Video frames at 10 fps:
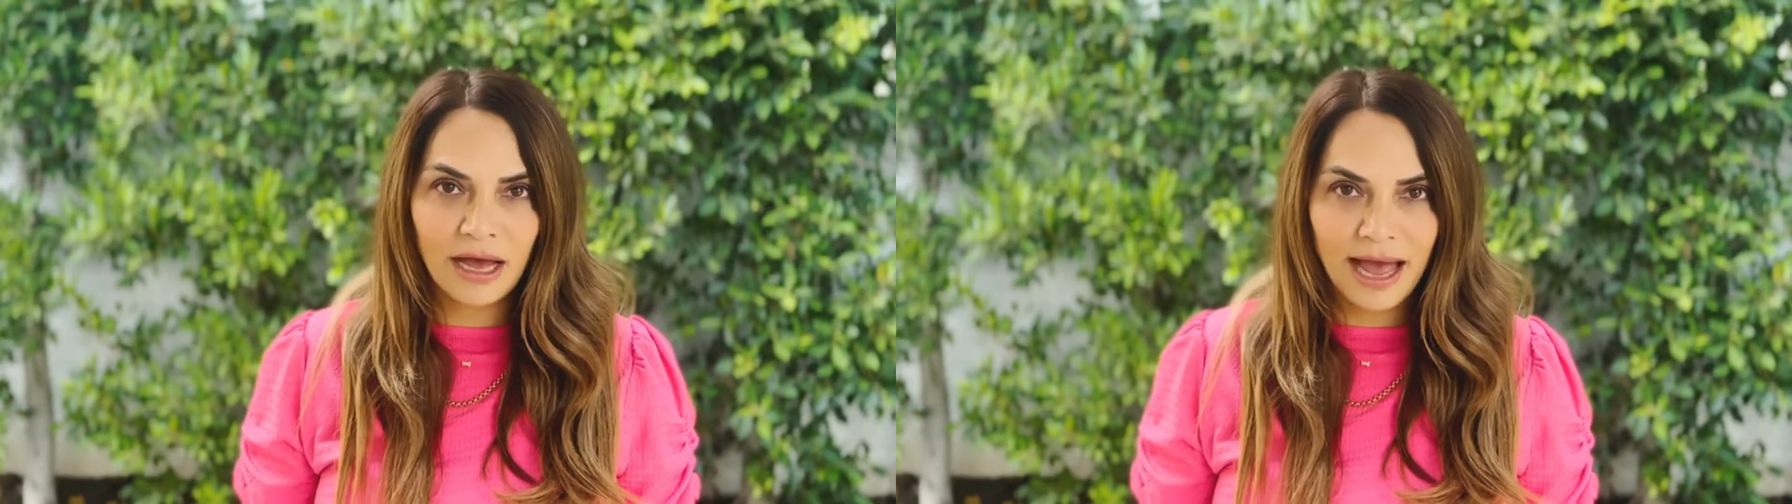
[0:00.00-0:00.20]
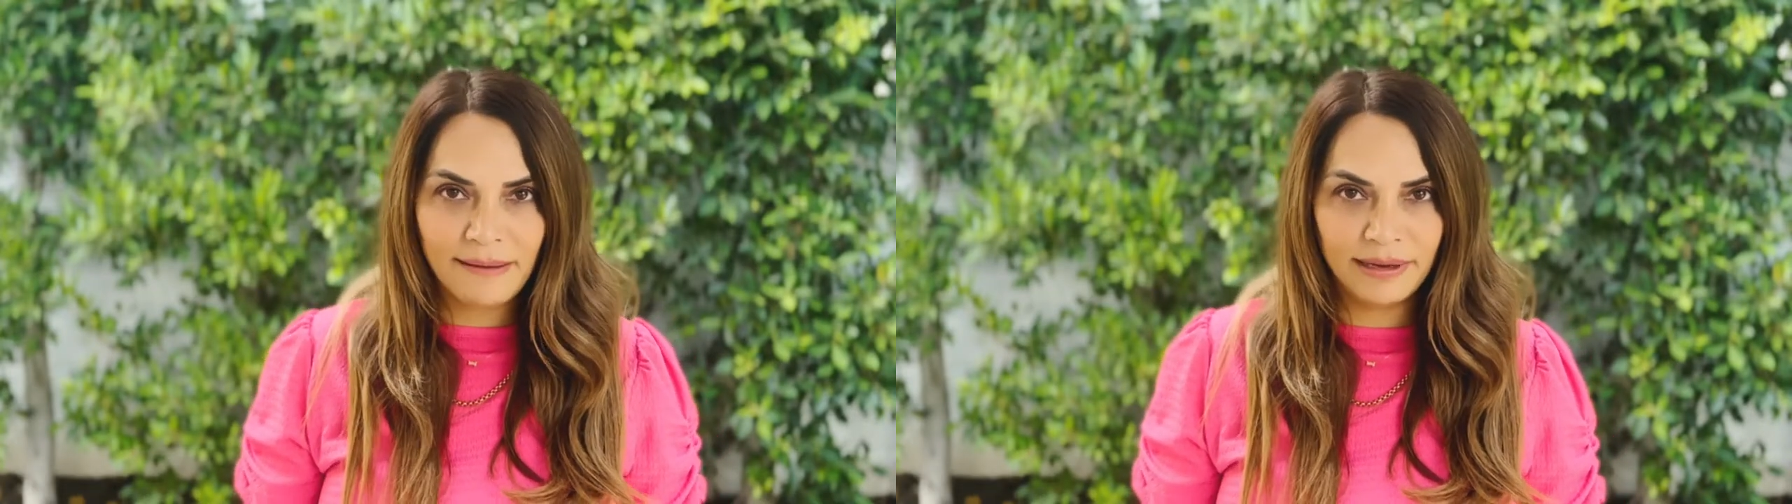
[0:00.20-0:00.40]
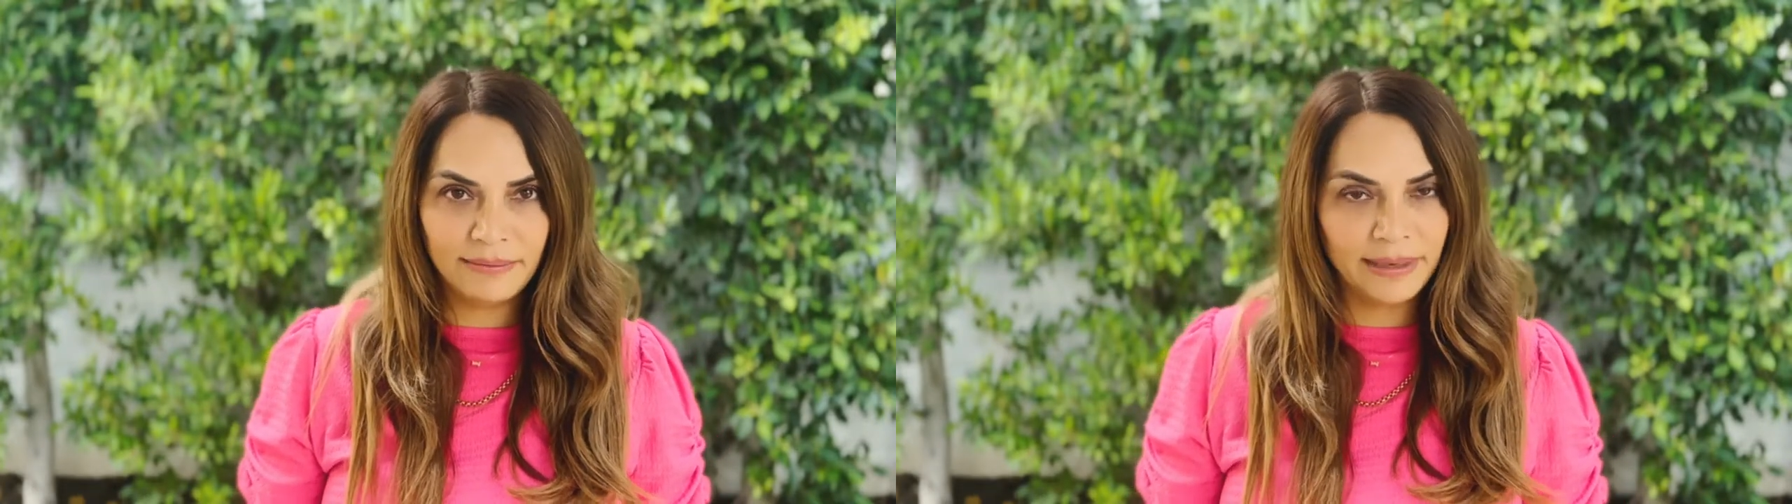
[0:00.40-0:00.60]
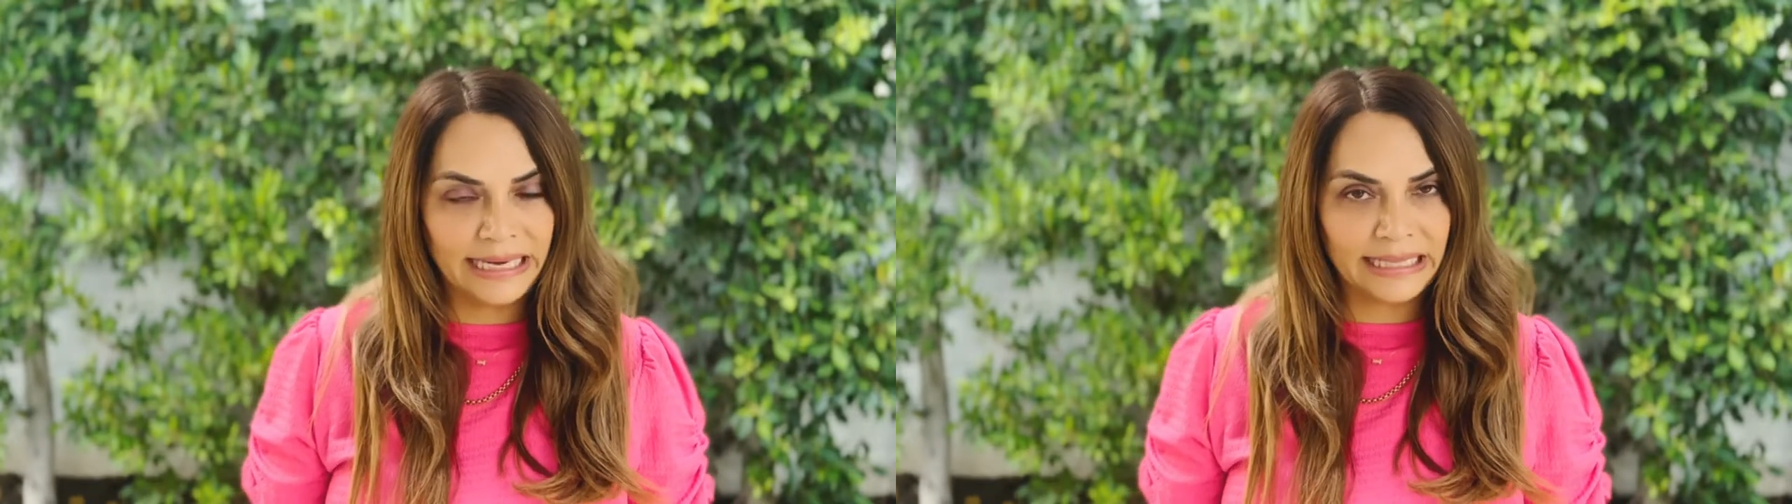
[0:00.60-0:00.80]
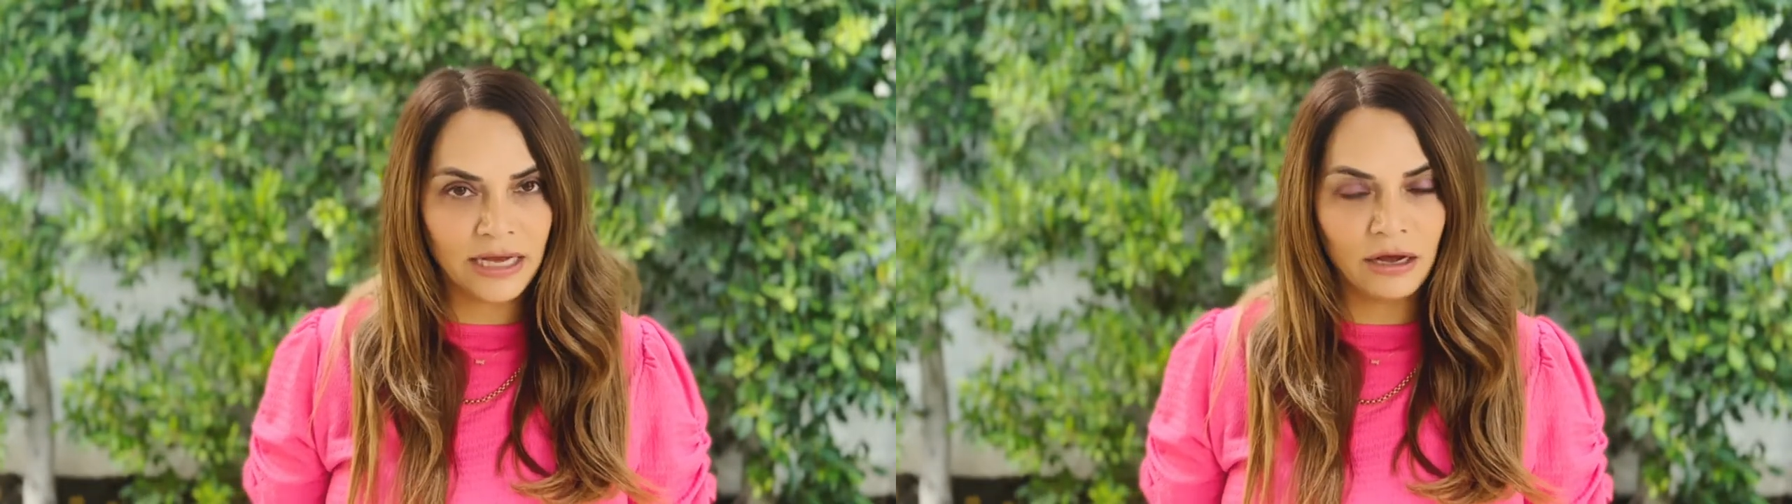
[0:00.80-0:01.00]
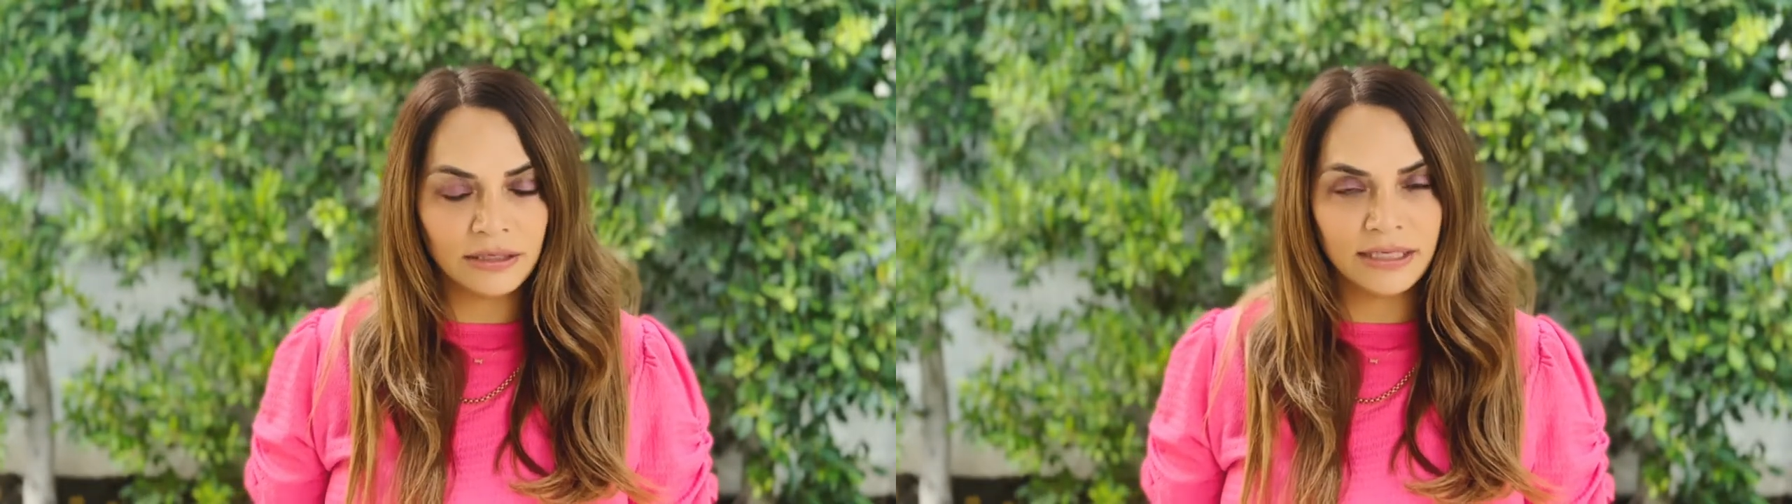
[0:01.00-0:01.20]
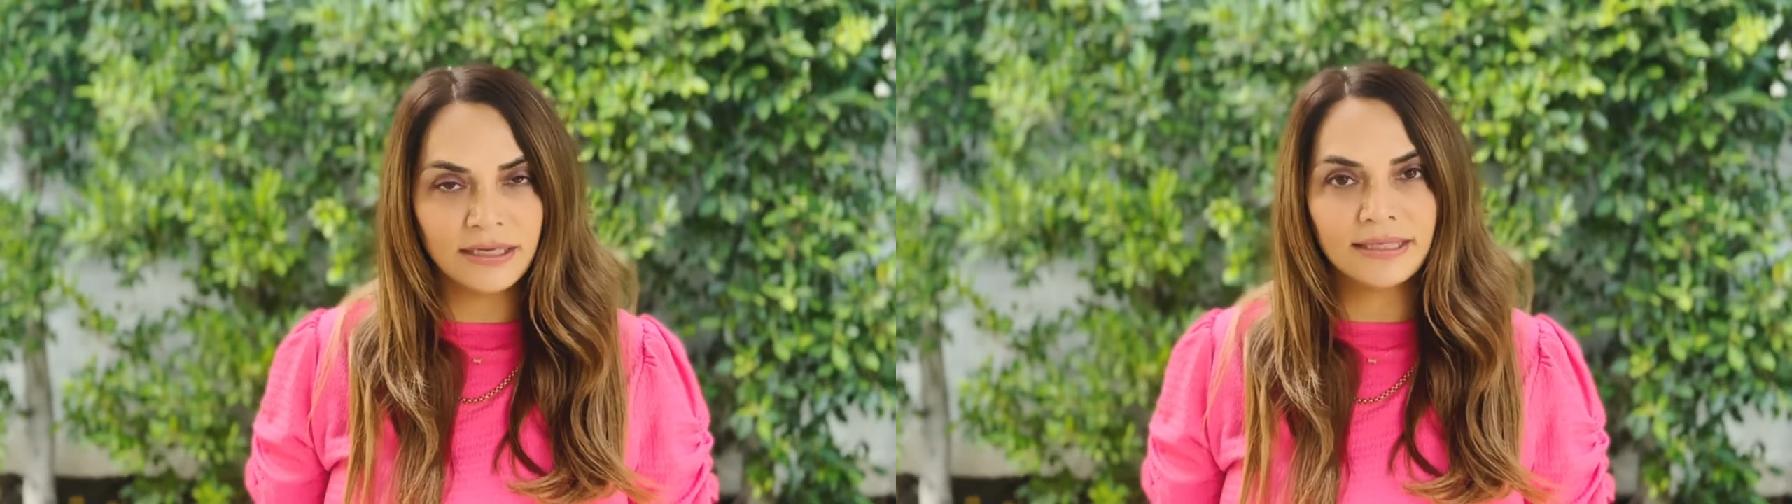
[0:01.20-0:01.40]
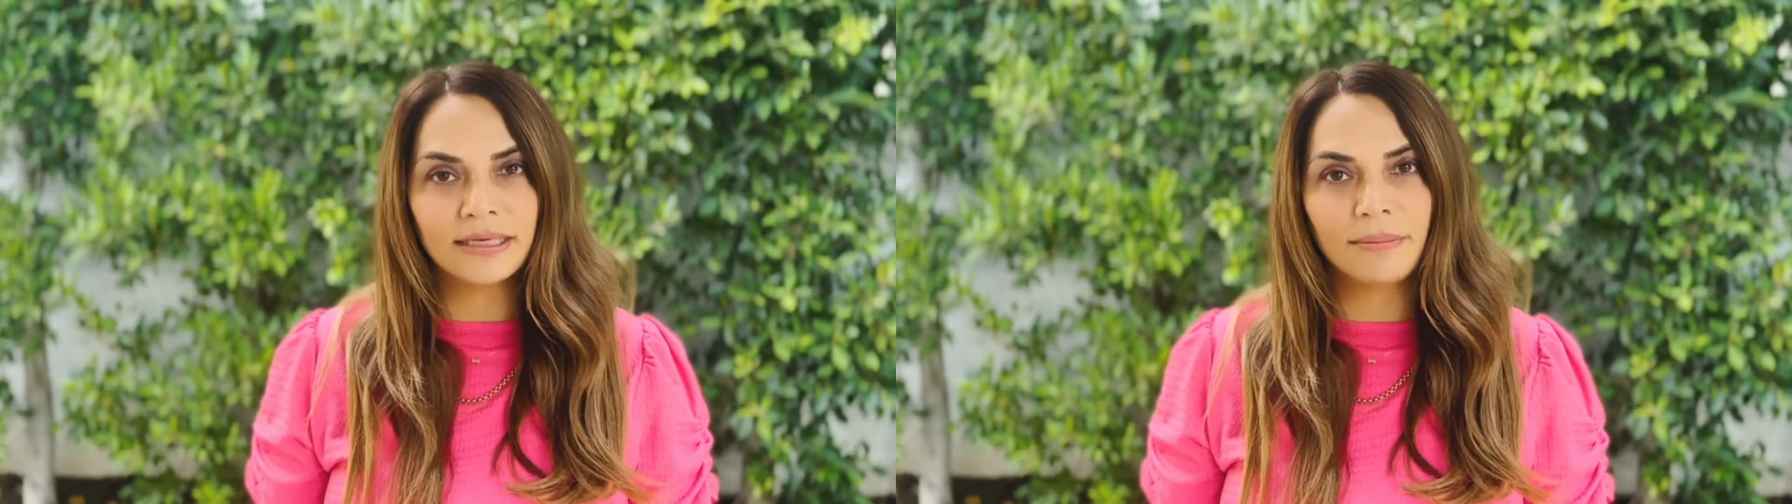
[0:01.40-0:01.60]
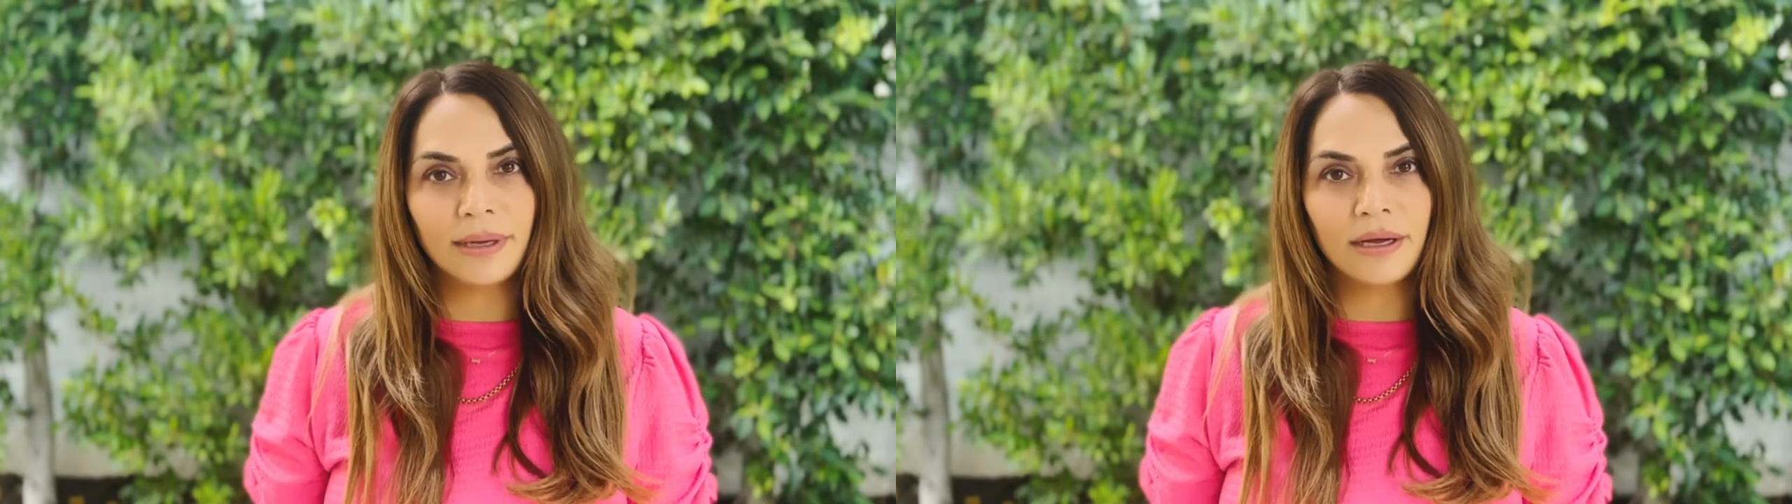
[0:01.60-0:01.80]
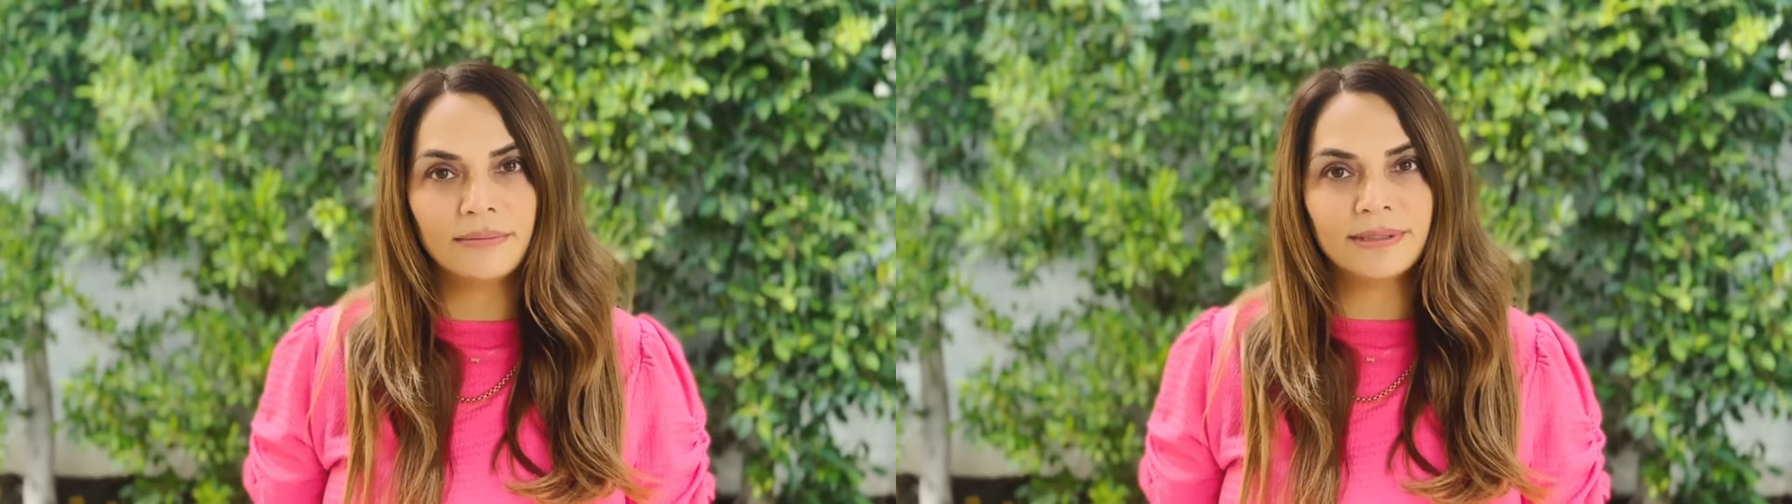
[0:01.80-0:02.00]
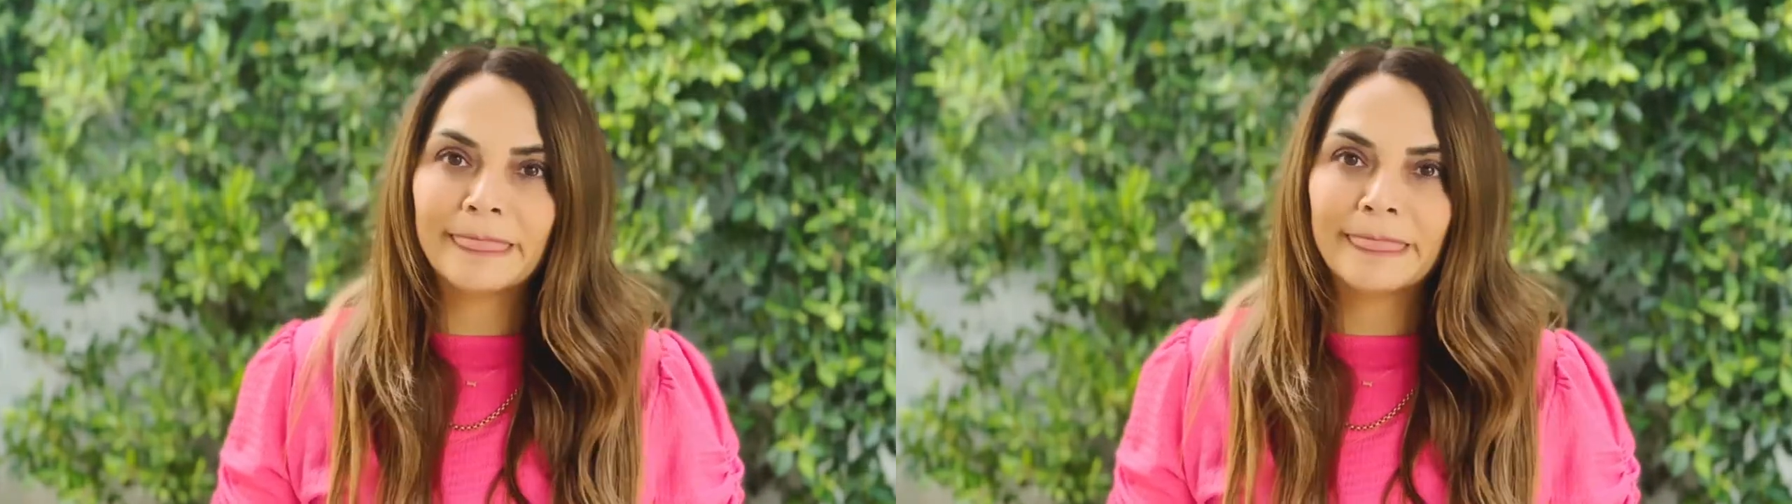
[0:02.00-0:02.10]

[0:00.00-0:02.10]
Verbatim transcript: are happy being in the heart of the suburbs.